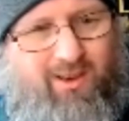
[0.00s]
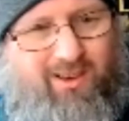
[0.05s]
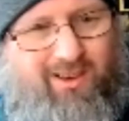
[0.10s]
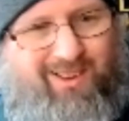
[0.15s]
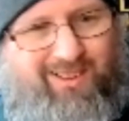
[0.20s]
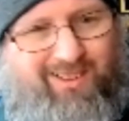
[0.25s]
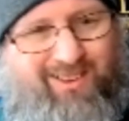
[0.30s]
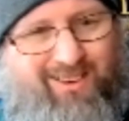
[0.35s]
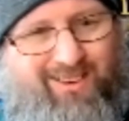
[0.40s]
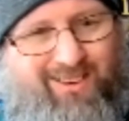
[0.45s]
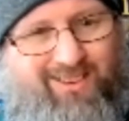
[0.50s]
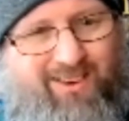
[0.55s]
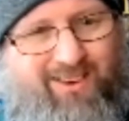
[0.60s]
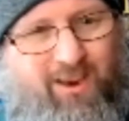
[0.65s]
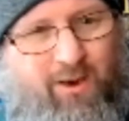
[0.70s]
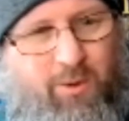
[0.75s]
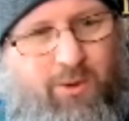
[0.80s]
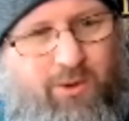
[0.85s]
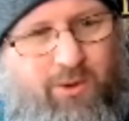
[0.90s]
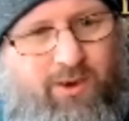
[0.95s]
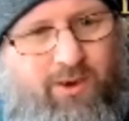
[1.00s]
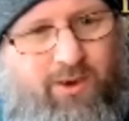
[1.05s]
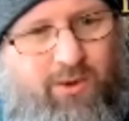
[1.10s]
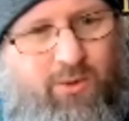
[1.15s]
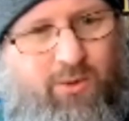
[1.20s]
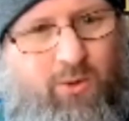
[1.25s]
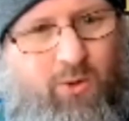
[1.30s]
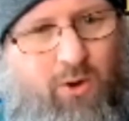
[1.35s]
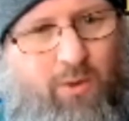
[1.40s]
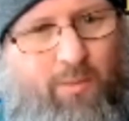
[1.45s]
I did say I wasn't going to
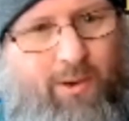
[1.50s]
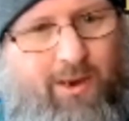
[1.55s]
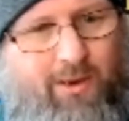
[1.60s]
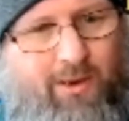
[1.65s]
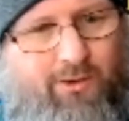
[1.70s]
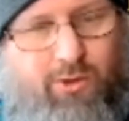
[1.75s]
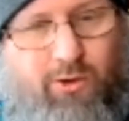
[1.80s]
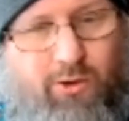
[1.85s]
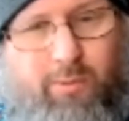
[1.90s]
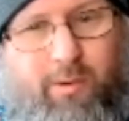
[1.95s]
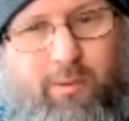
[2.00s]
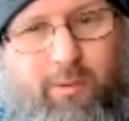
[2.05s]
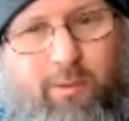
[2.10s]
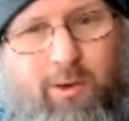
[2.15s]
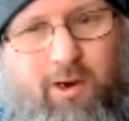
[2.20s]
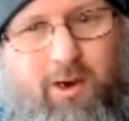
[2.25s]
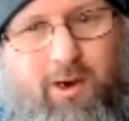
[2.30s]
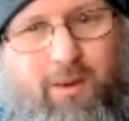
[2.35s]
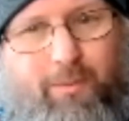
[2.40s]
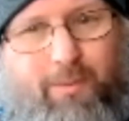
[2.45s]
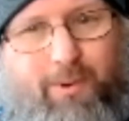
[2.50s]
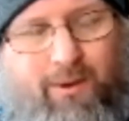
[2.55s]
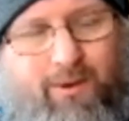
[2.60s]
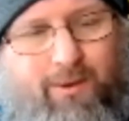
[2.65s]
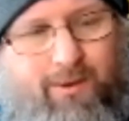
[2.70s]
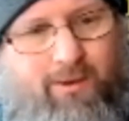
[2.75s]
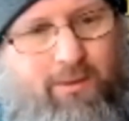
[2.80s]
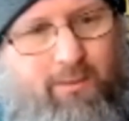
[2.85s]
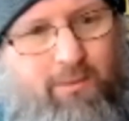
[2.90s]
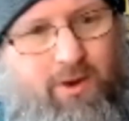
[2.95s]
talk about supermarket
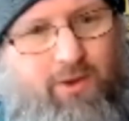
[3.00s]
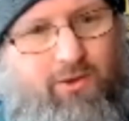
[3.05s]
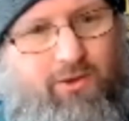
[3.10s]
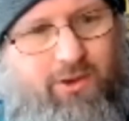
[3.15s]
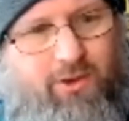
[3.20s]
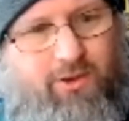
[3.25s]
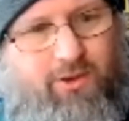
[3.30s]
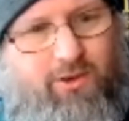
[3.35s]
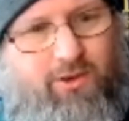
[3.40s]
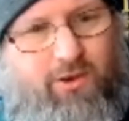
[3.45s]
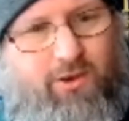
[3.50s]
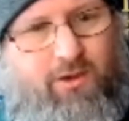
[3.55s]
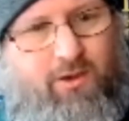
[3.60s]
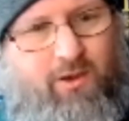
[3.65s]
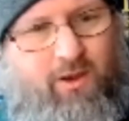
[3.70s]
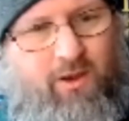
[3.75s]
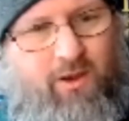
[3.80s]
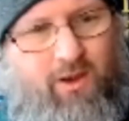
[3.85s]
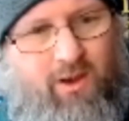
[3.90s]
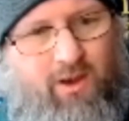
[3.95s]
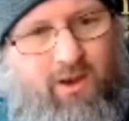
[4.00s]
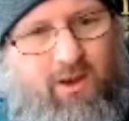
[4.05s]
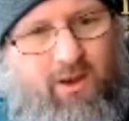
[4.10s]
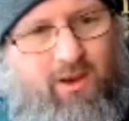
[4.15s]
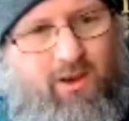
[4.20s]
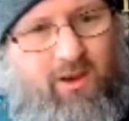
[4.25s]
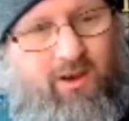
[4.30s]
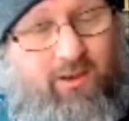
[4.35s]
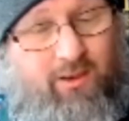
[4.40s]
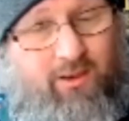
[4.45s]
beers so much this year. I
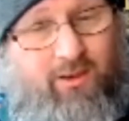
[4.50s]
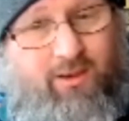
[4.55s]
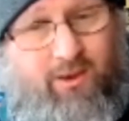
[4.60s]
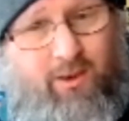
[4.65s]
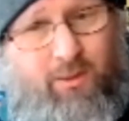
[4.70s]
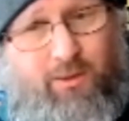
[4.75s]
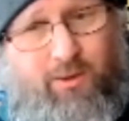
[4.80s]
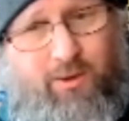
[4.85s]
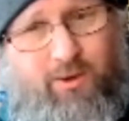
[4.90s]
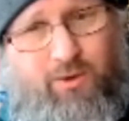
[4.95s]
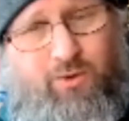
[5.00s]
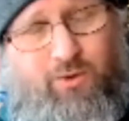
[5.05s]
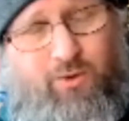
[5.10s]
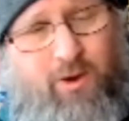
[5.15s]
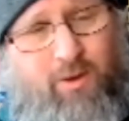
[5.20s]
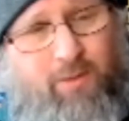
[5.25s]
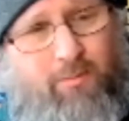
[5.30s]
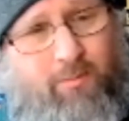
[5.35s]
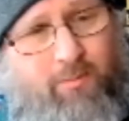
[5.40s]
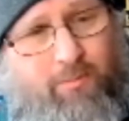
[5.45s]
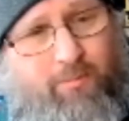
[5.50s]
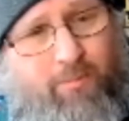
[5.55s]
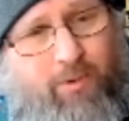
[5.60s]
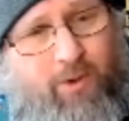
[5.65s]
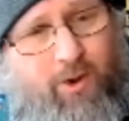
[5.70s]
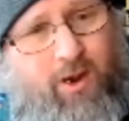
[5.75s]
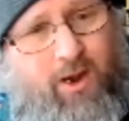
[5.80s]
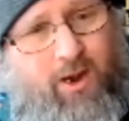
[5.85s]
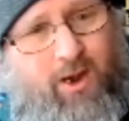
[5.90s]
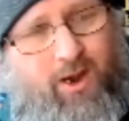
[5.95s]
did say I was going to try and
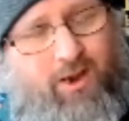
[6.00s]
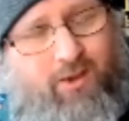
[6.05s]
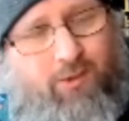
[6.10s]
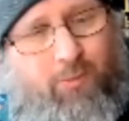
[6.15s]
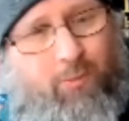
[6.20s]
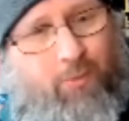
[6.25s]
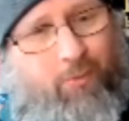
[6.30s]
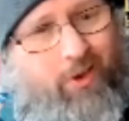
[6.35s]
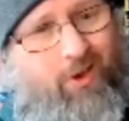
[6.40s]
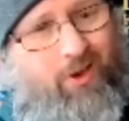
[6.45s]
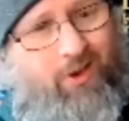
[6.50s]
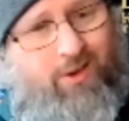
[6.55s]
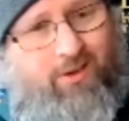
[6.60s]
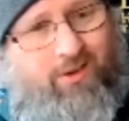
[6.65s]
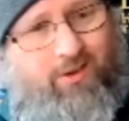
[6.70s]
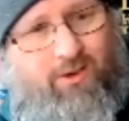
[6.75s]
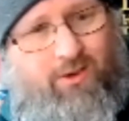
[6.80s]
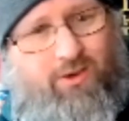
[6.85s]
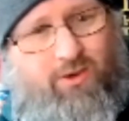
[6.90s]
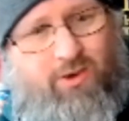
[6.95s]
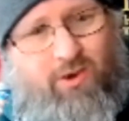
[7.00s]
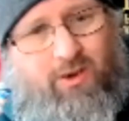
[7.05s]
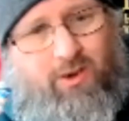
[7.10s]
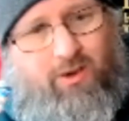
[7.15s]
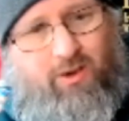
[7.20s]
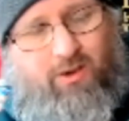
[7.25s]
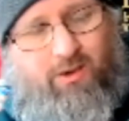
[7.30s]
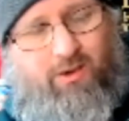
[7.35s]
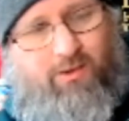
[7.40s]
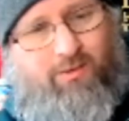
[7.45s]
buy less beers this year
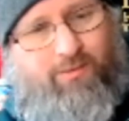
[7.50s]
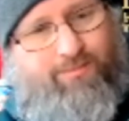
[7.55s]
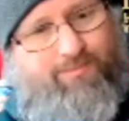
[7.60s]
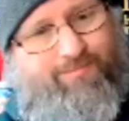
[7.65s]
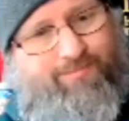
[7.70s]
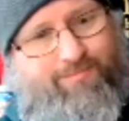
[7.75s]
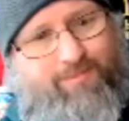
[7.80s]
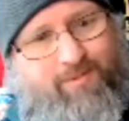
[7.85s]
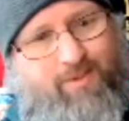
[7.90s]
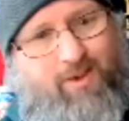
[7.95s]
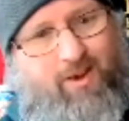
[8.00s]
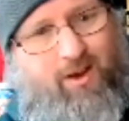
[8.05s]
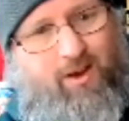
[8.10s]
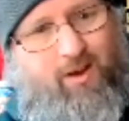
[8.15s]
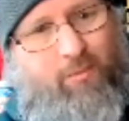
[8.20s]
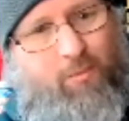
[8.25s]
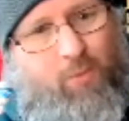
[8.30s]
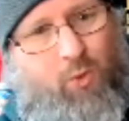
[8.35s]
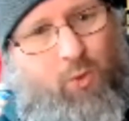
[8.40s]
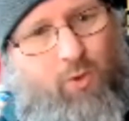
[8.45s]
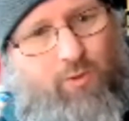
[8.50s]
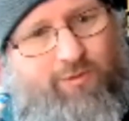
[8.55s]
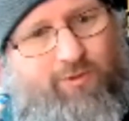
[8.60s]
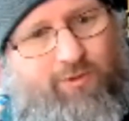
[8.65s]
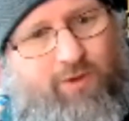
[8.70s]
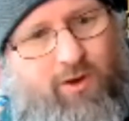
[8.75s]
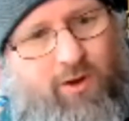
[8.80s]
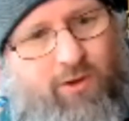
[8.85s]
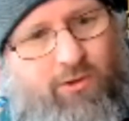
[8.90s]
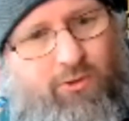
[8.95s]
because I bought
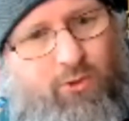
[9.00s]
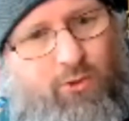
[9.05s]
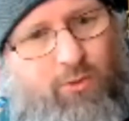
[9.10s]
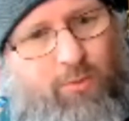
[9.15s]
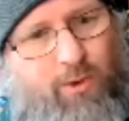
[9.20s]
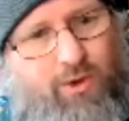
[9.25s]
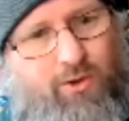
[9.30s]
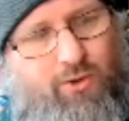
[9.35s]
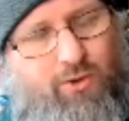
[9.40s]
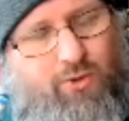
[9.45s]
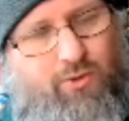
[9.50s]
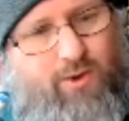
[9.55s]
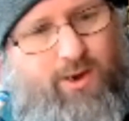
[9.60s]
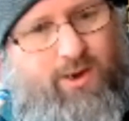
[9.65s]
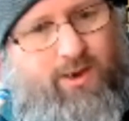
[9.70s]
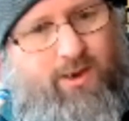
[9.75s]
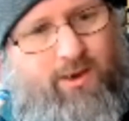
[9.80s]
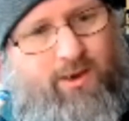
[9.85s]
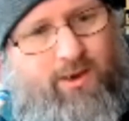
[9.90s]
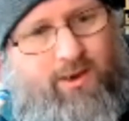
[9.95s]
far too much already.